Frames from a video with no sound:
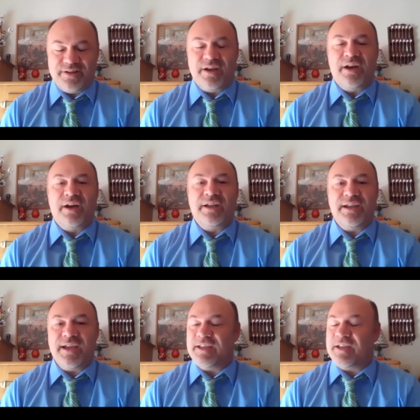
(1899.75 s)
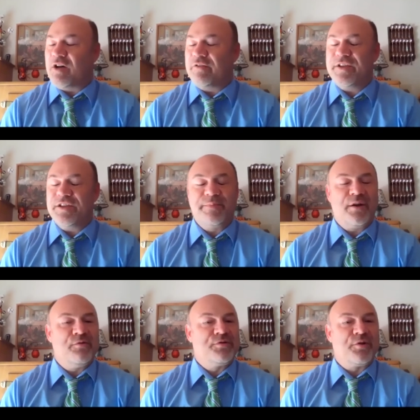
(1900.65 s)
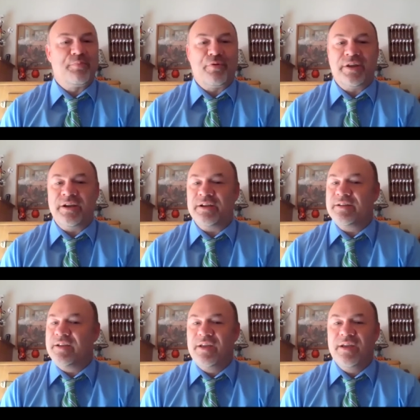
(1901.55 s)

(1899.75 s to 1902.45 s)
Uh, he ha- all of his bones are printed.